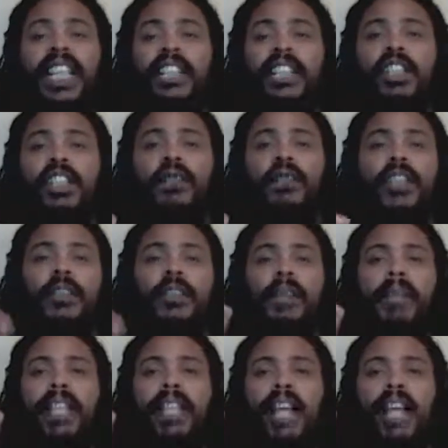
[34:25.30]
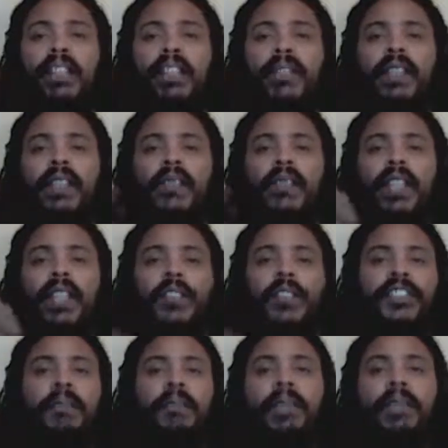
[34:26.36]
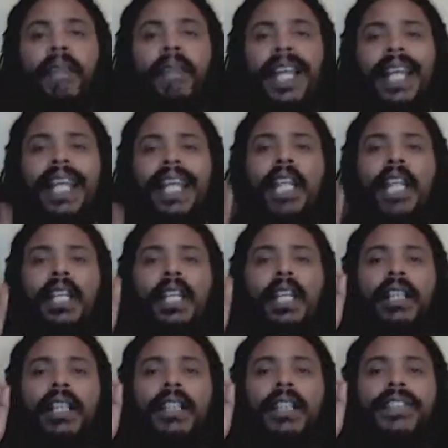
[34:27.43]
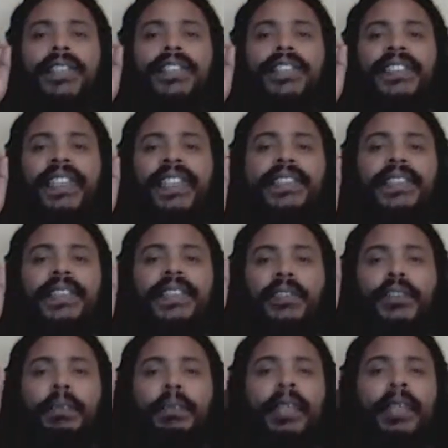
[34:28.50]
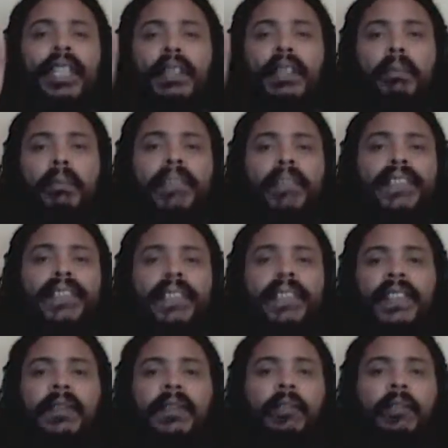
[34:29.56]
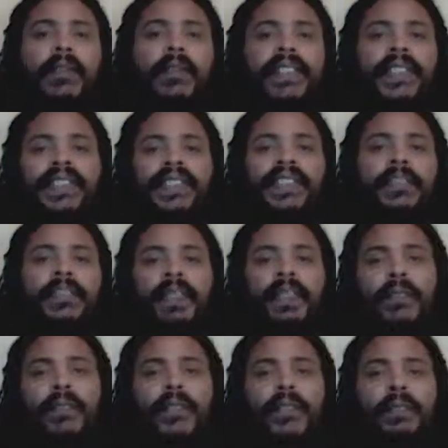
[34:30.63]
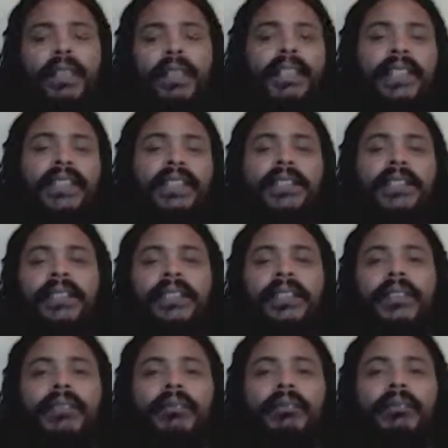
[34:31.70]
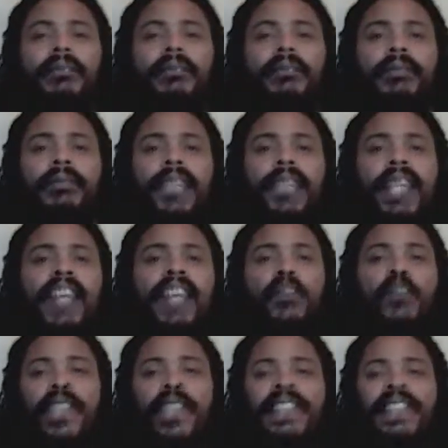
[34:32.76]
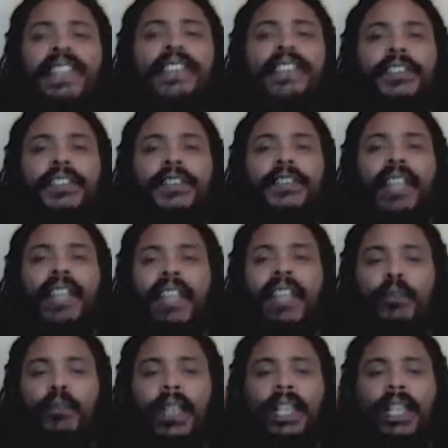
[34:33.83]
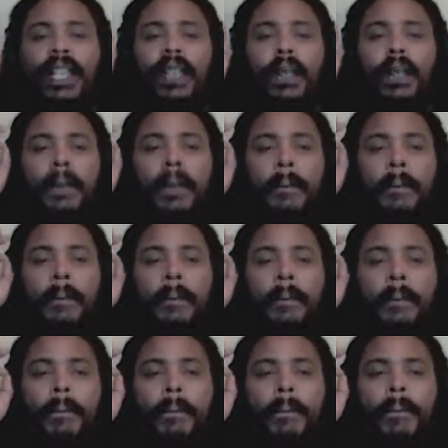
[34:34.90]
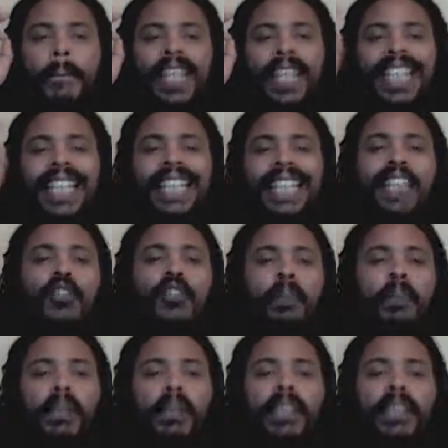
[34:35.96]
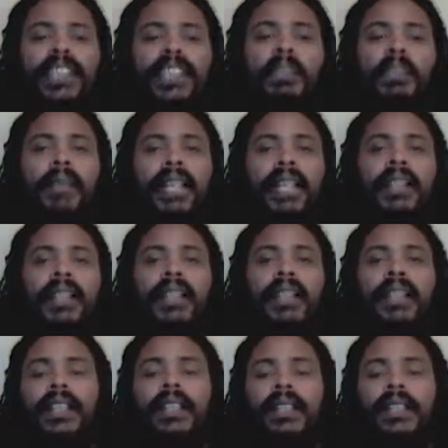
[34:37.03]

we can achieve victory by not lifting a finger, simply by ceasing to be complicit in the broken system in the first place. If we cease, if we continue to participate,